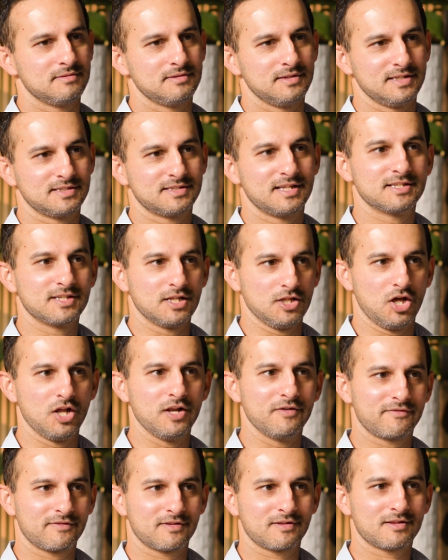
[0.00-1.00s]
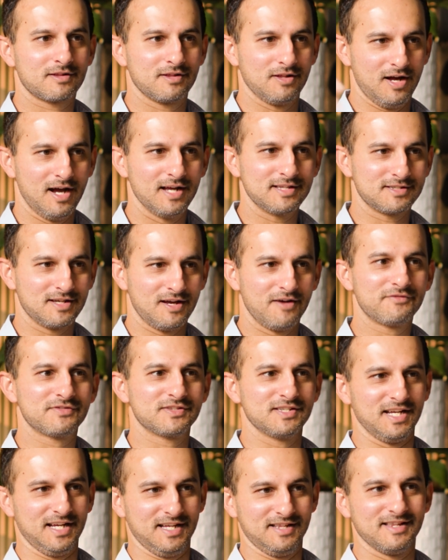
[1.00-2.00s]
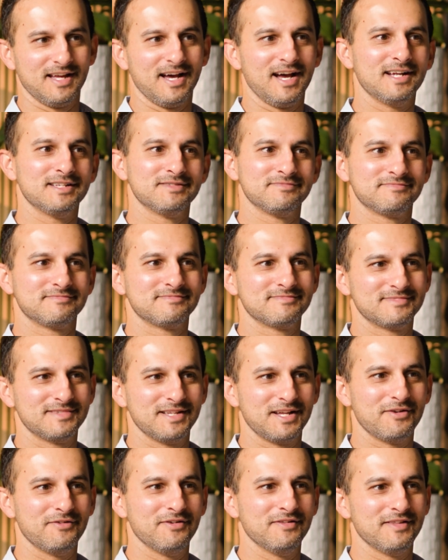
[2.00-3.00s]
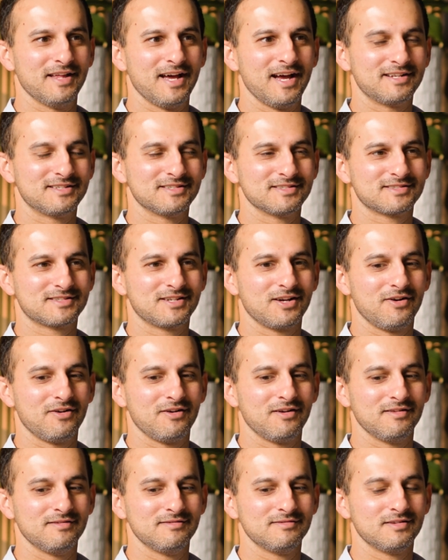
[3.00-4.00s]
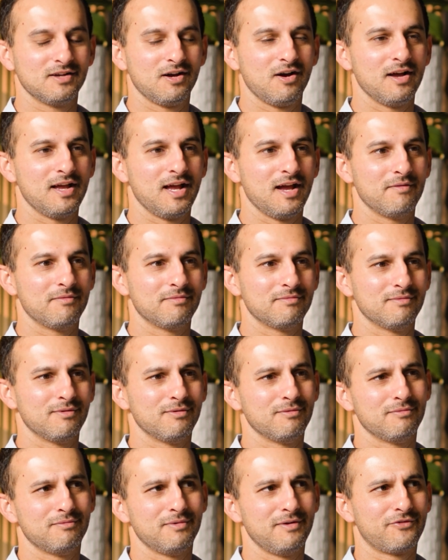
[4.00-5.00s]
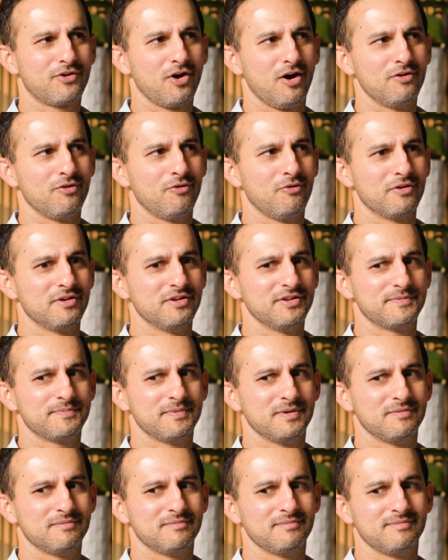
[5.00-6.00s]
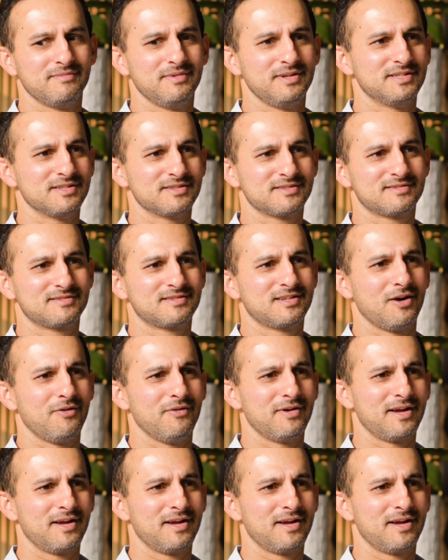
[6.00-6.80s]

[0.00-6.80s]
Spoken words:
there's a lot of clients I've seen that are in that just going, oh yeah, well, we've got orders, but we just go